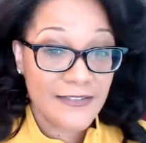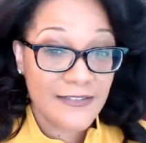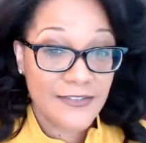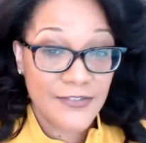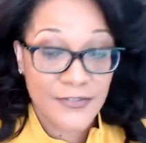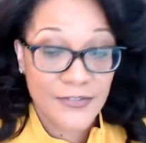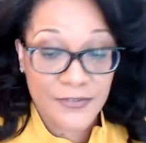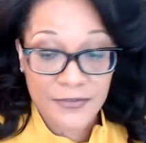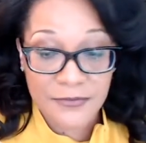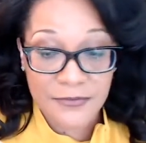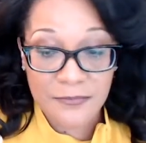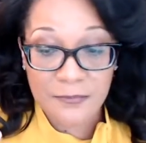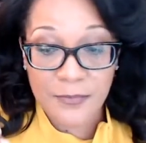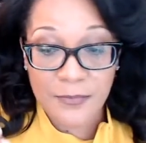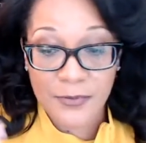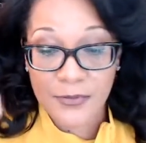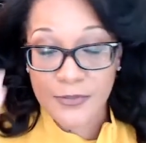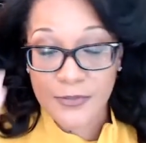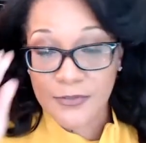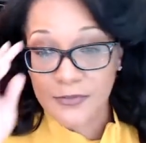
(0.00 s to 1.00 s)
to
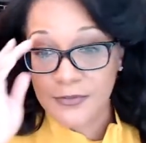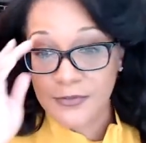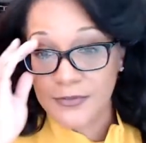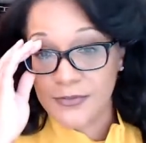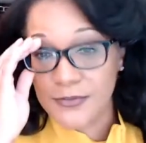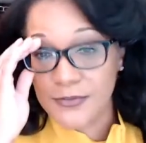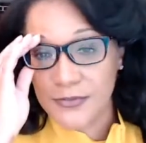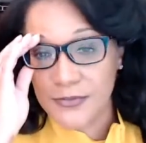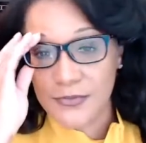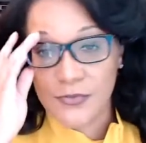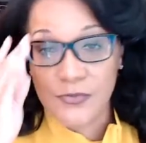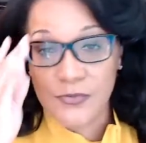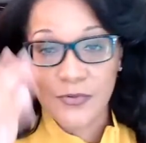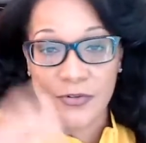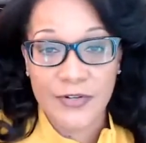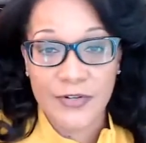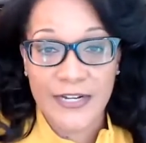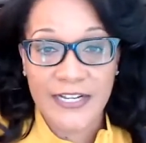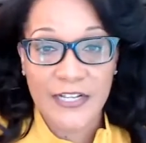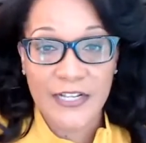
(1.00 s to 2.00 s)
burglars
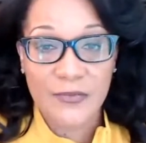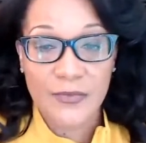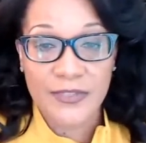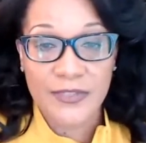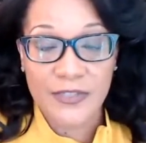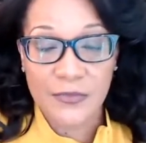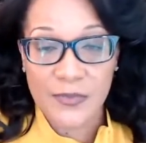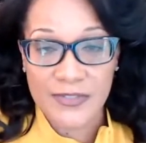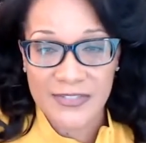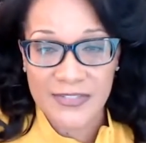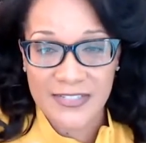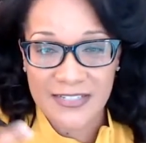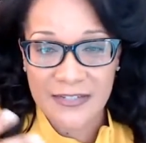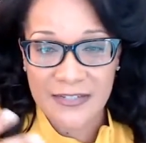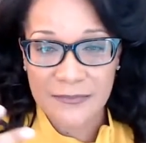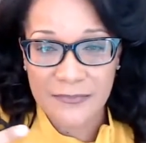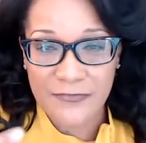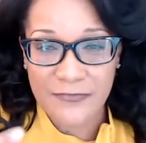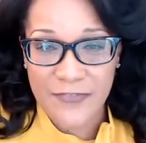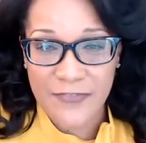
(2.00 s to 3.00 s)
or anyone that wants to
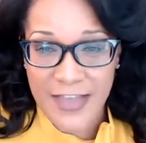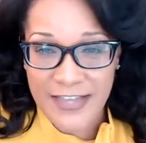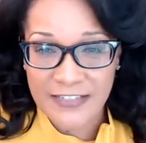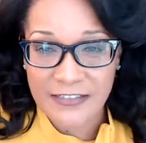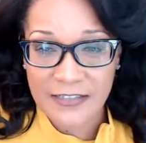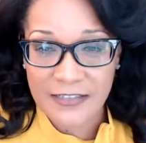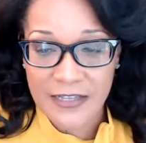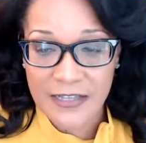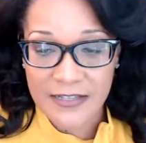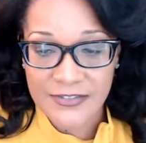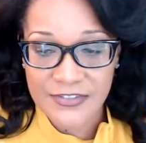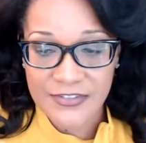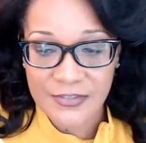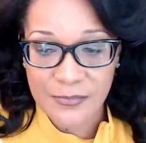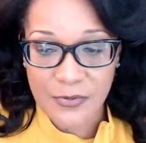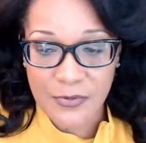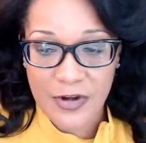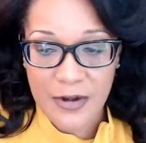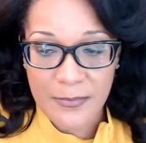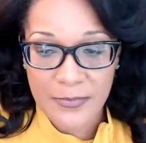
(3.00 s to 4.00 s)
come vandalize the
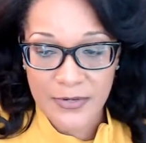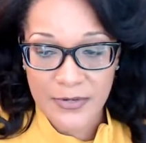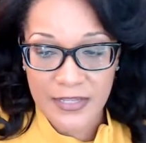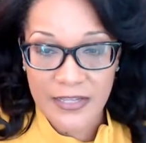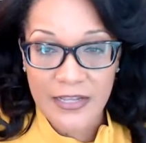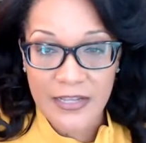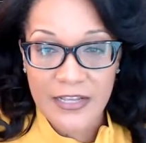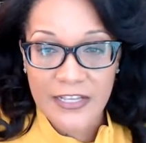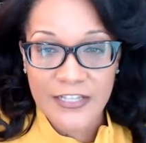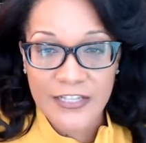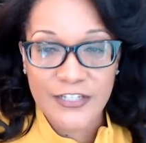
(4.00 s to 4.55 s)
property.